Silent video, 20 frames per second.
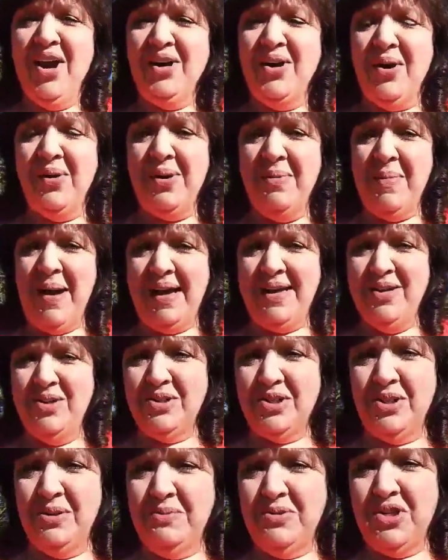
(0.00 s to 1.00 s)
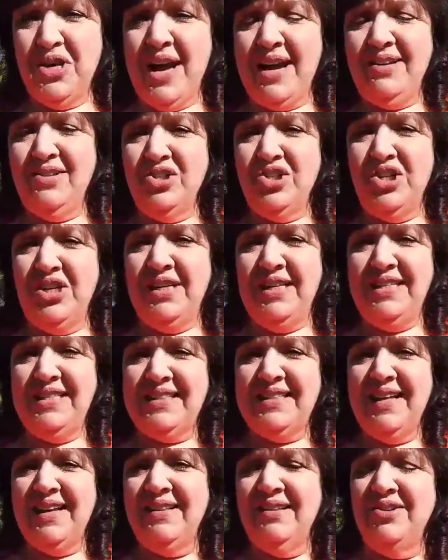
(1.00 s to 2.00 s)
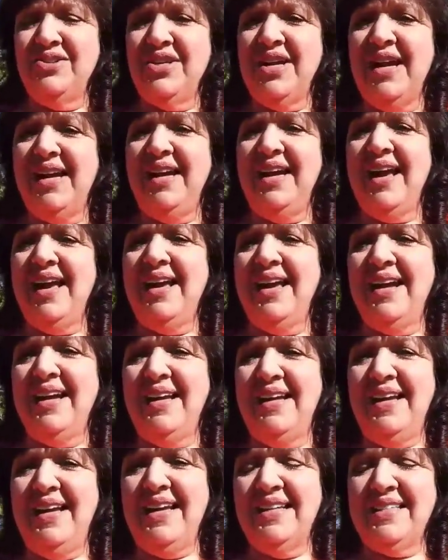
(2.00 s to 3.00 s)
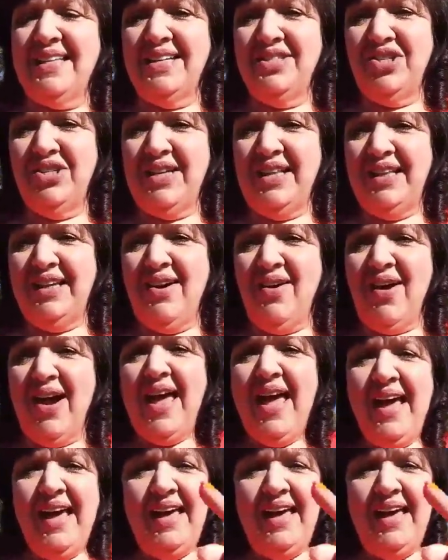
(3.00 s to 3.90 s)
Go to my YouTube channel, Jeanne Sigler, J E A N N E S I G L E R.